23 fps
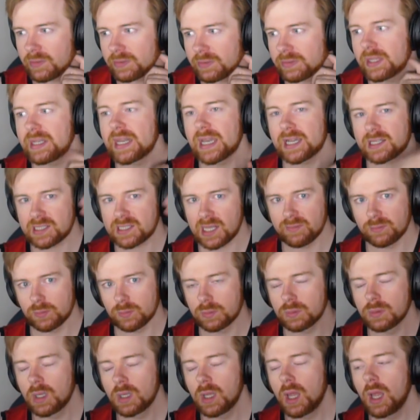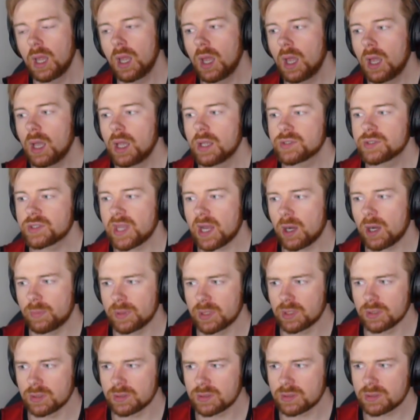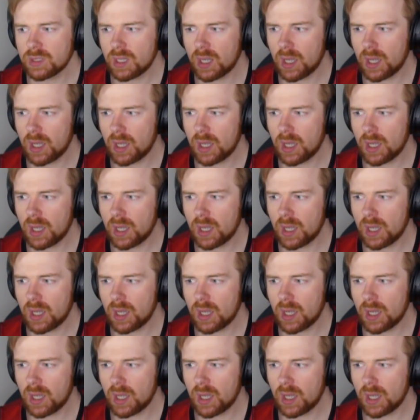the next level. So that'll be good.